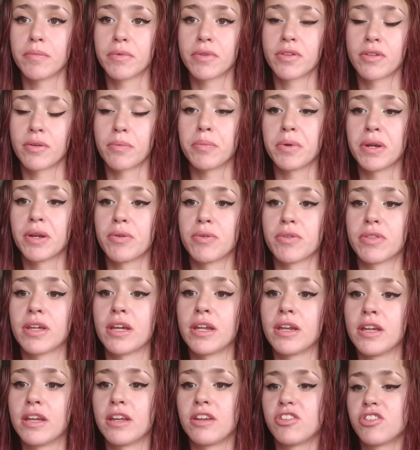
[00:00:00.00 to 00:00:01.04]
somebody with
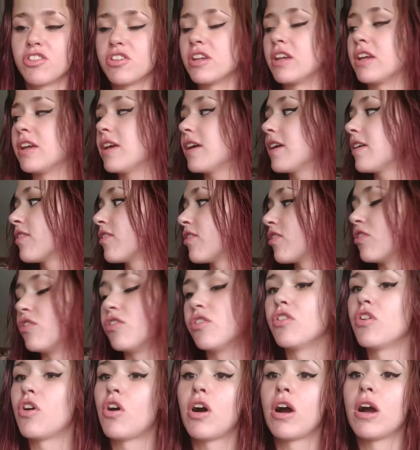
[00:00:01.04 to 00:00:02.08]
ADHD is
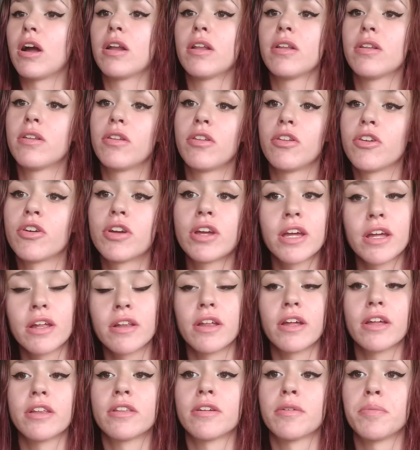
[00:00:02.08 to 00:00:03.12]
not looking
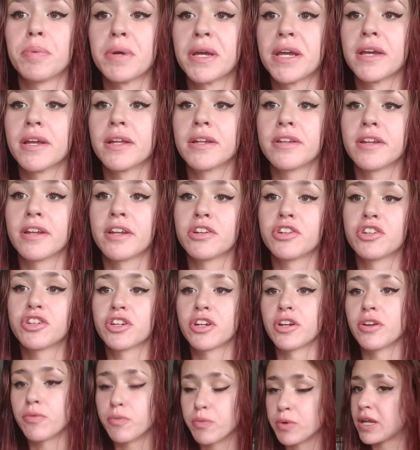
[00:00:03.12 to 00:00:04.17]
like they're paying
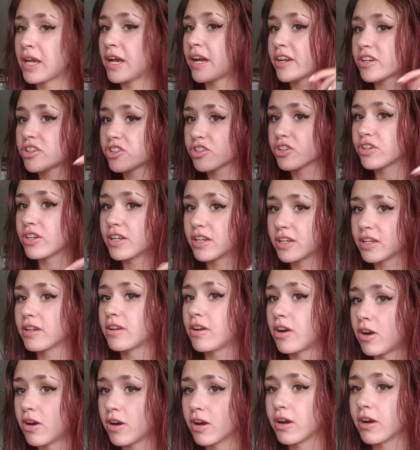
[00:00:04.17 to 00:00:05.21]
attention, we actually
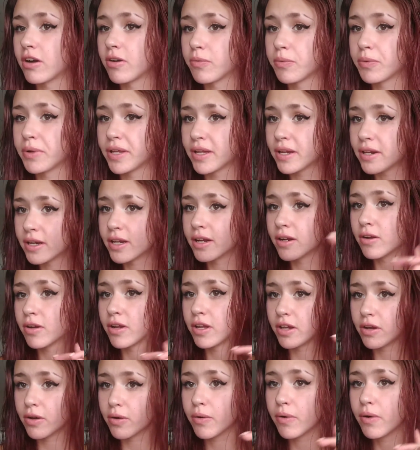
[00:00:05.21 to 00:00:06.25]
are. We can hear
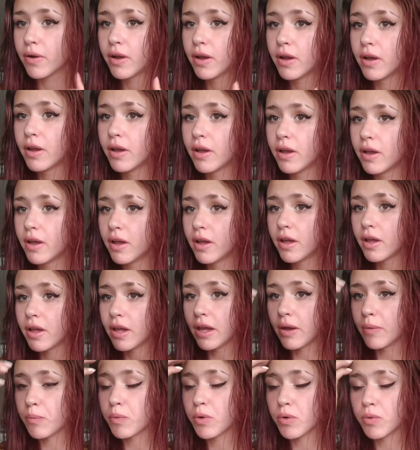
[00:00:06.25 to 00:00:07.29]
you,
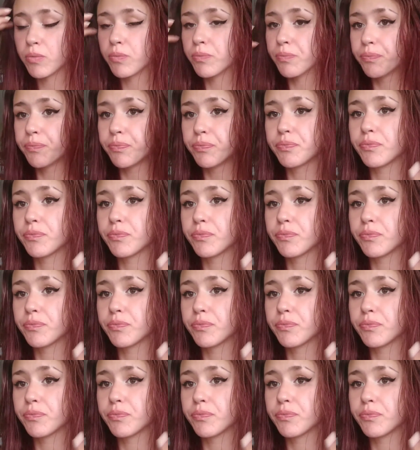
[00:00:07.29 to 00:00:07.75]
and we're